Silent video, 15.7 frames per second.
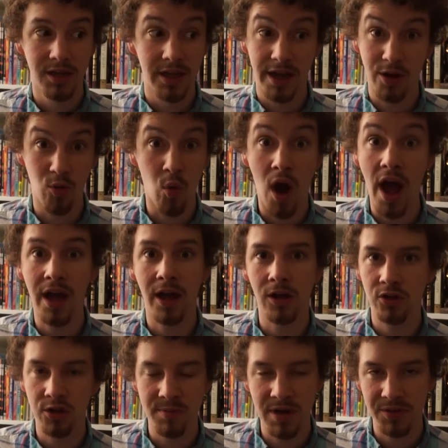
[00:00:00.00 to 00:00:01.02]
like
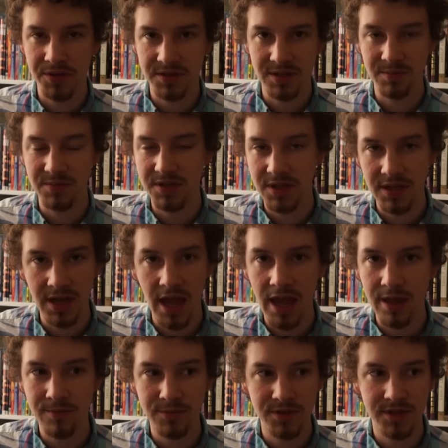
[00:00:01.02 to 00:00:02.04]
wild about the SimCity
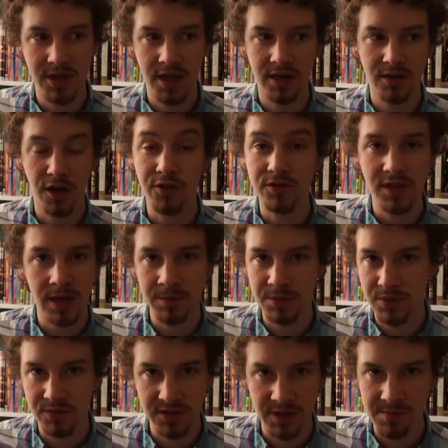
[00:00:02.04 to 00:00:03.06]
games and other
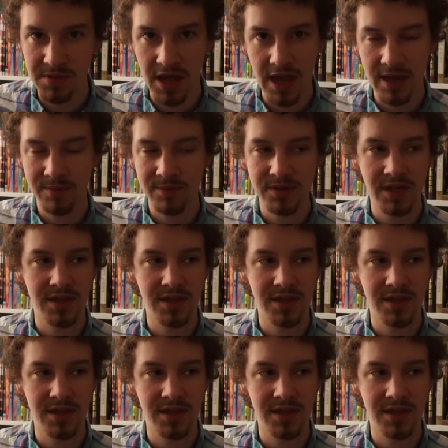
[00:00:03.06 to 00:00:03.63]
types of sim games,